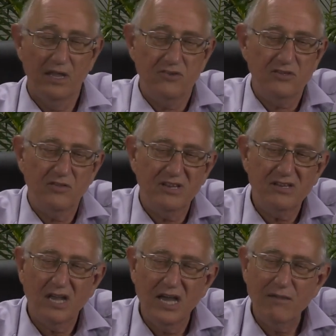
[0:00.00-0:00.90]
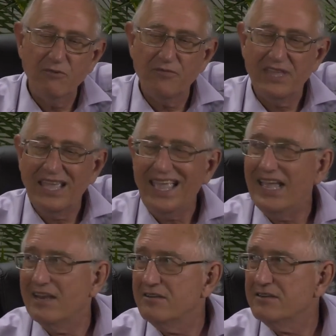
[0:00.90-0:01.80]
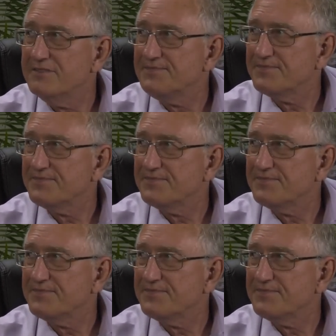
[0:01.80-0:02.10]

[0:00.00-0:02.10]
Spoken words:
So the time of the end